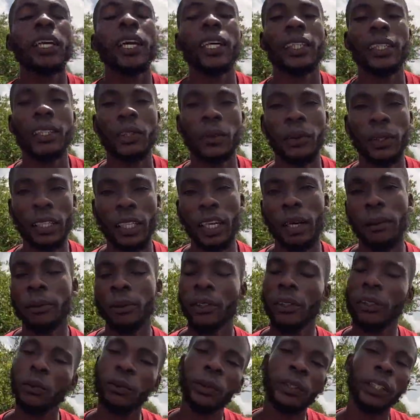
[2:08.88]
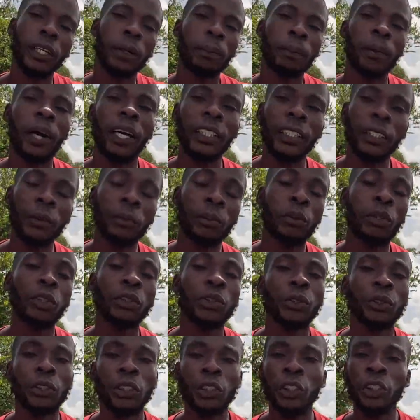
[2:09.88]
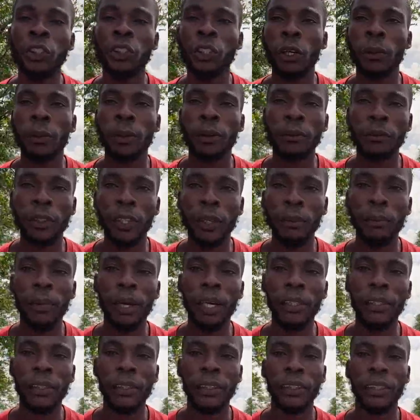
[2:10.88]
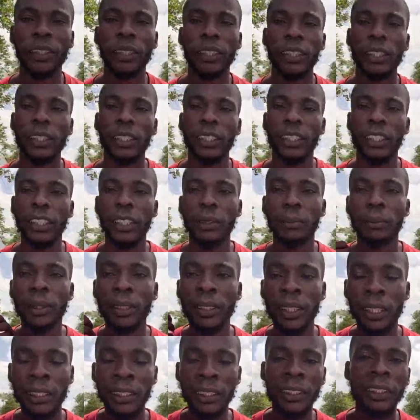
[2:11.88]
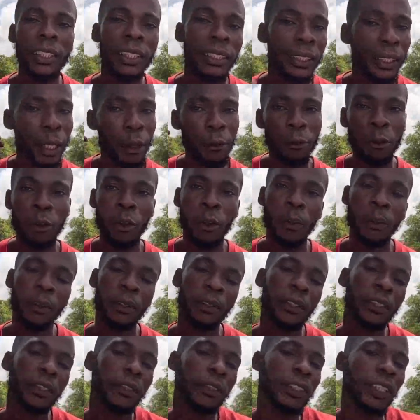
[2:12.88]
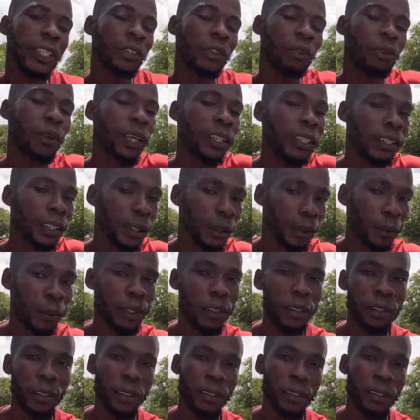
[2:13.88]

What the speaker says: Yeah, they will come. With the paddle boat, you see some of them, but immediately they hear from you, they just run away.